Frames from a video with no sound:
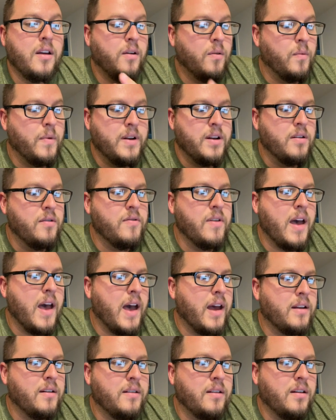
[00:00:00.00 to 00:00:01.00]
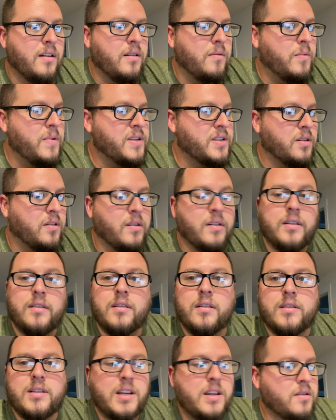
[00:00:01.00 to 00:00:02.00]
We knew that. We saw it in
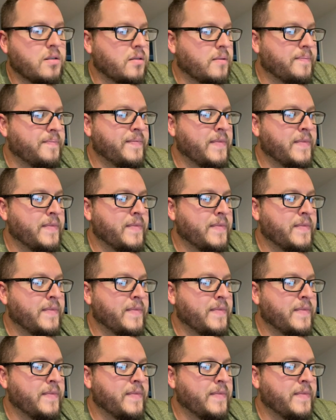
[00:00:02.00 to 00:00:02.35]
the teaser.